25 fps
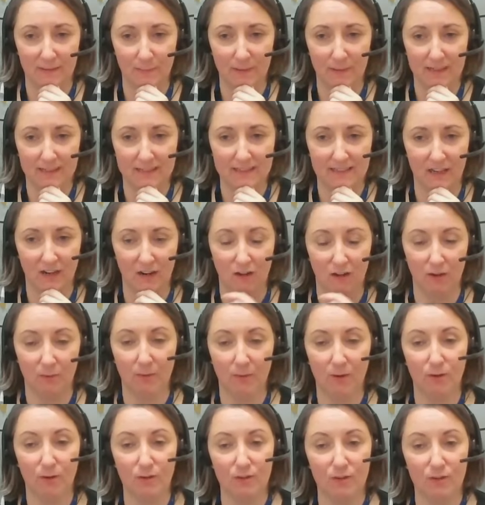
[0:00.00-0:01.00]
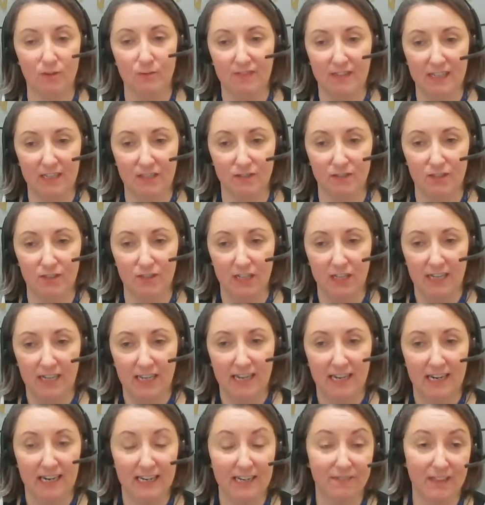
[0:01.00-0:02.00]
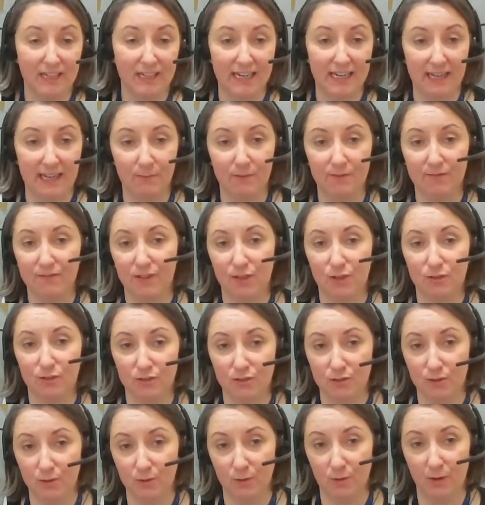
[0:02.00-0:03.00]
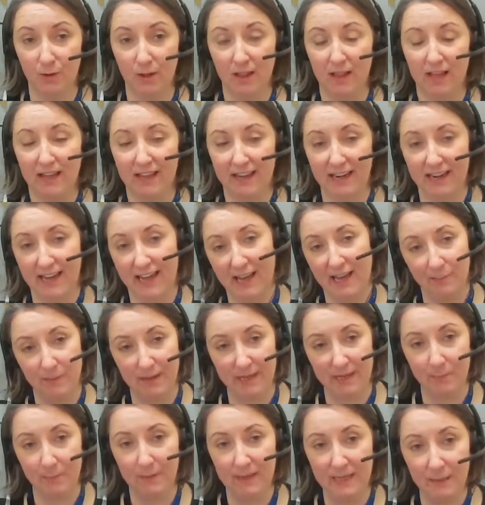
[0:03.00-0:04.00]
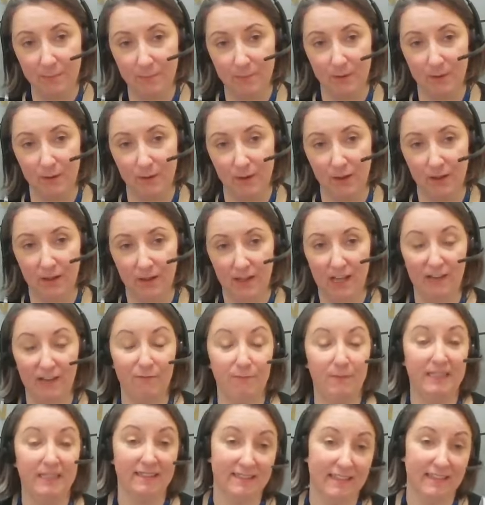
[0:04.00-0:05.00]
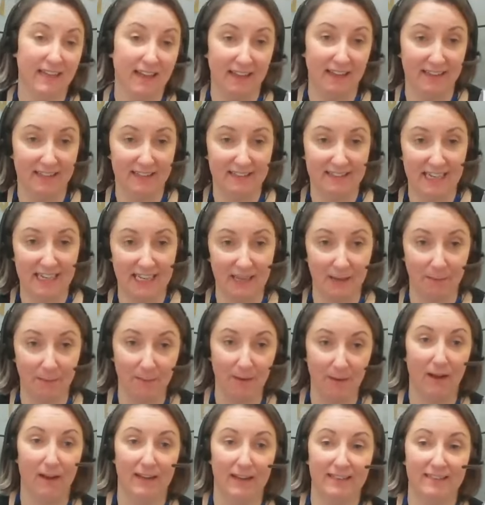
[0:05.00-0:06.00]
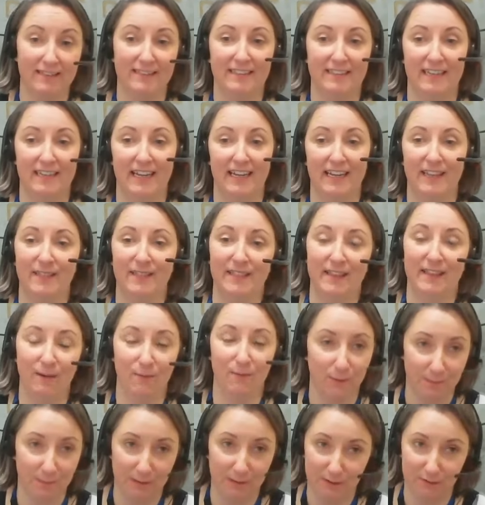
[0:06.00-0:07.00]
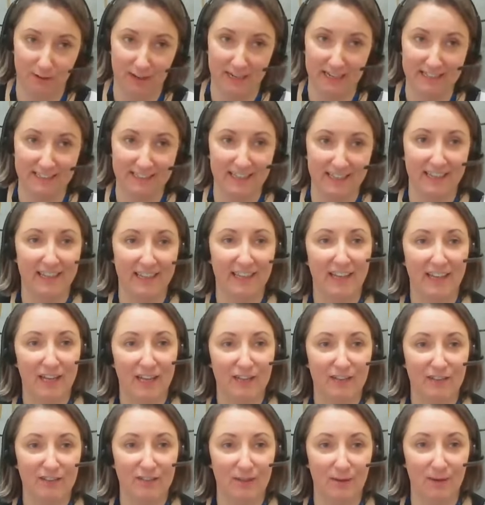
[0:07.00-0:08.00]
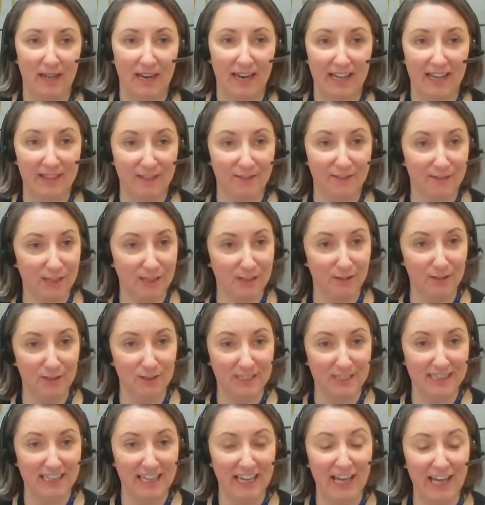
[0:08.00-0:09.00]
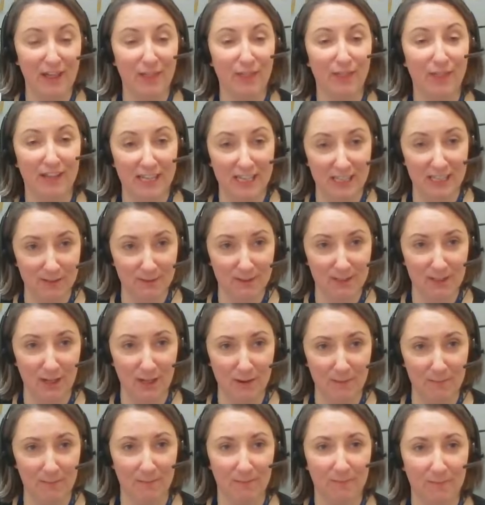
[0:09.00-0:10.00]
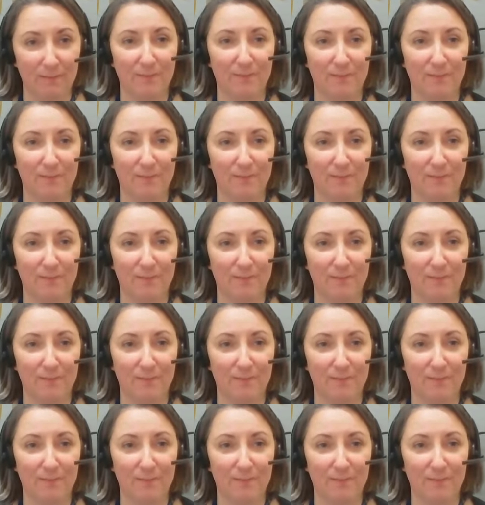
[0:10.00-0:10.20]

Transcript: pass it along. But also if they could leave the name of your school and how many people have been sat and taking part in today, that would be great. So I'll end the recording there. Thank you, Tom.